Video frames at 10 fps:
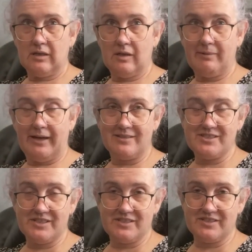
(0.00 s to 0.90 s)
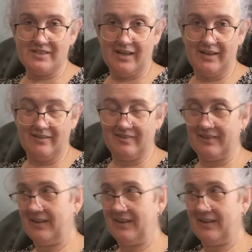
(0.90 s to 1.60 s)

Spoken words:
about 6 days,